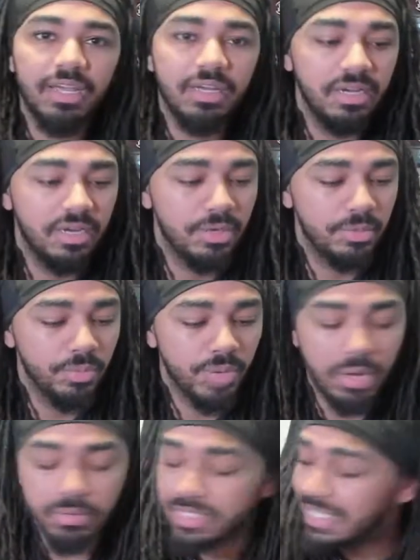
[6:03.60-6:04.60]
when
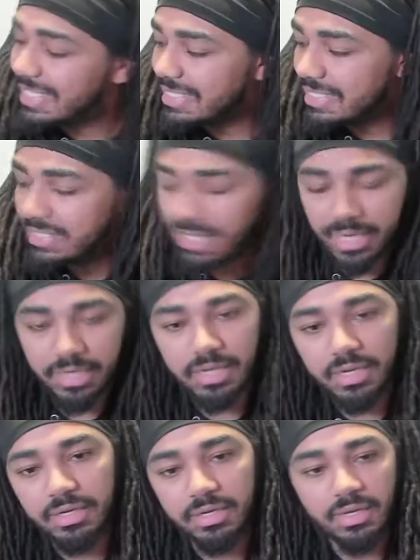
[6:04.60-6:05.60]
I was in this state,
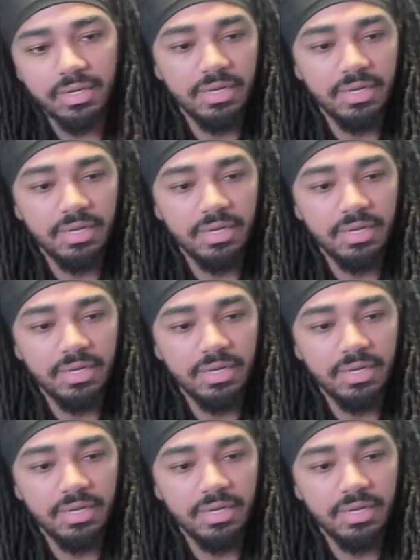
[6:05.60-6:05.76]
and